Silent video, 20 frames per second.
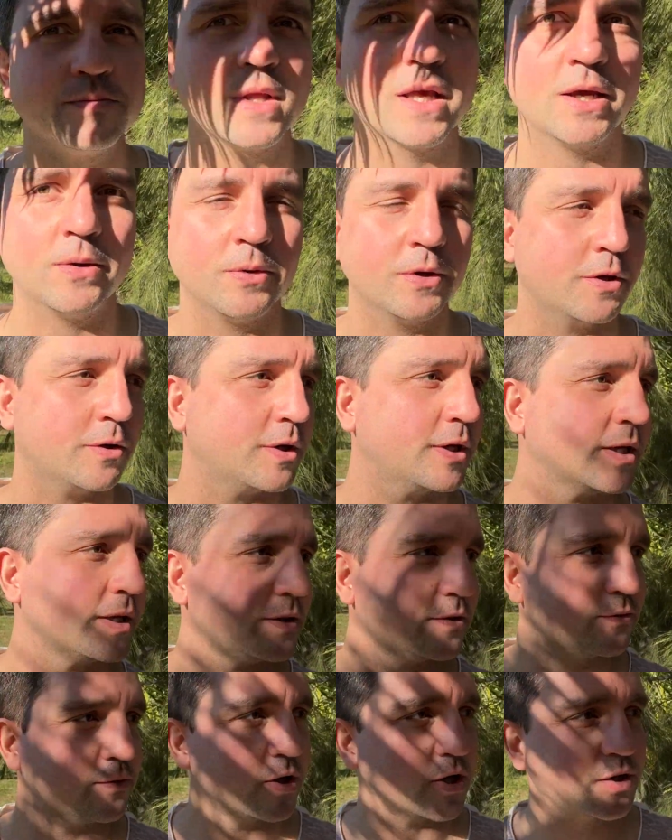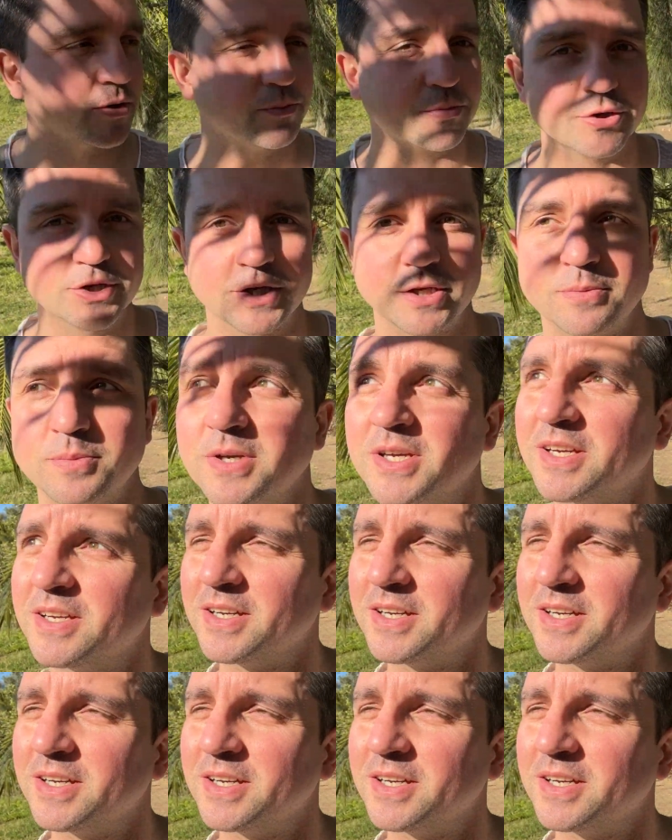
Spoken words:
Here we go. It is very pretty up here.